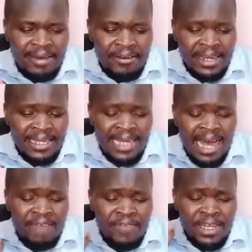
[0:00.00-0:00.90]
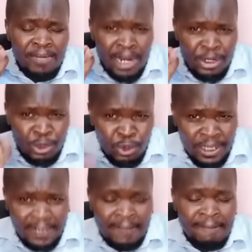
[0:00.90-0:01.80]
render a very bad
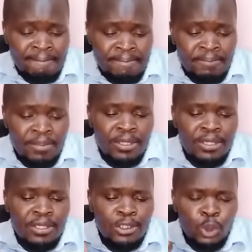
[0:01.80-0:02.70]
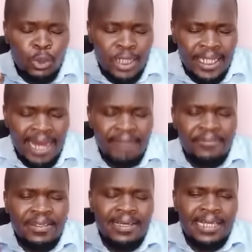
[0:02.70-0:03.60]
ruling to
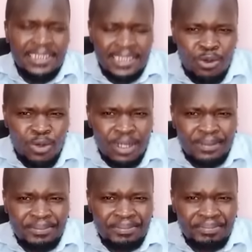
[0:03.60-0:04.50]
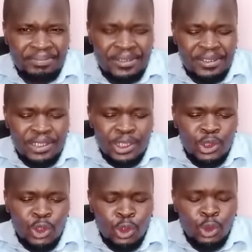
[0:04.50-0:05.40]
Rigathi Gachagua.
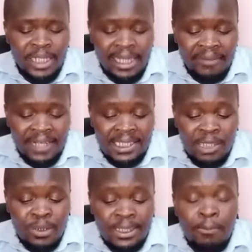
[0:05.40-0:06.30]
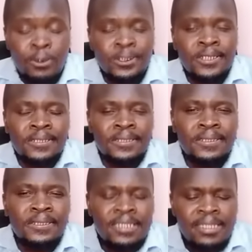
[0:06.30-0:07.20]
So to Rigathi Gachagua
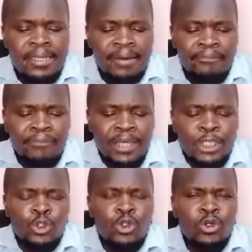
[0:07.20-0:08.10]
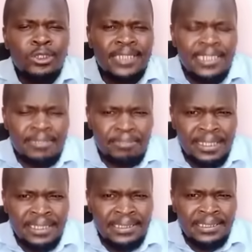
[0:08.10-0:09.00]
supporters, they should not
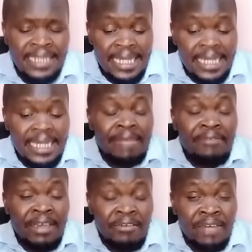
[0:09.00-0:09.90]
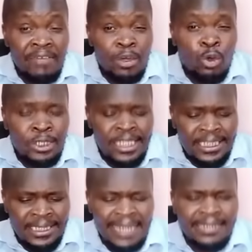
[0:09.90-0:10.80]
celebrate in the event the court
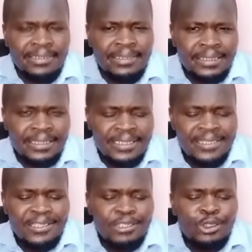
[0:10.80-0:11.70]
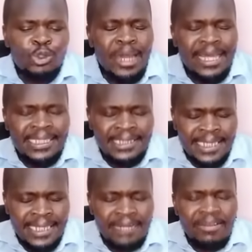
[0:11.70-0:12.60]
decides to
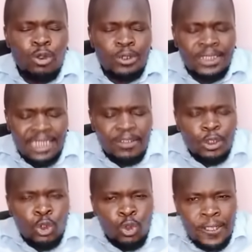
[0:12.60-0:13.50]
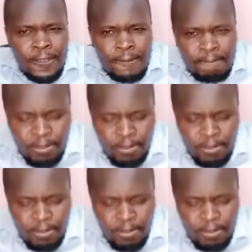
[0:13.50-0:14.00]
extend the conservatory